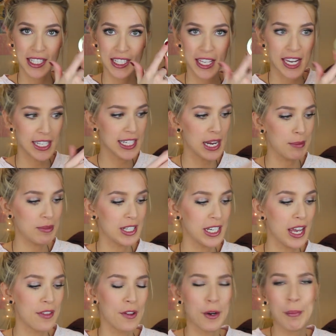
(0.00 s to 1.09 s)
It's like taped
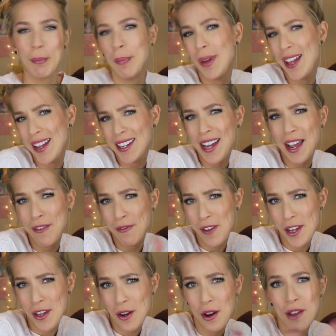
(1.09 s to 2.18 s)
together, but I
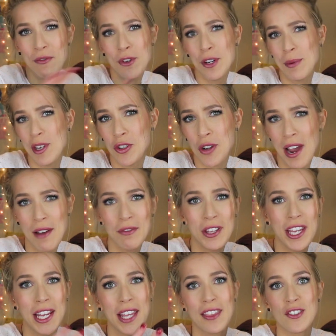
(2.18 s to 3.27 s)
figure if you're
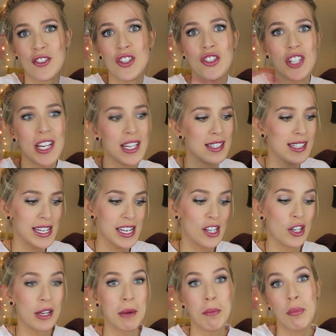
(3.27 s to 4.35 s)
traveling and there's a chance like
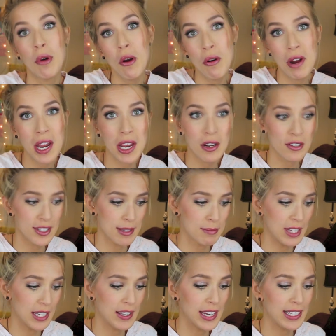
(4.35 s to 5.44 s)
it could get broken or
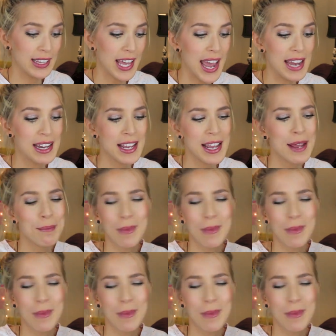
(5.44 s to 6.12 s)
something like that,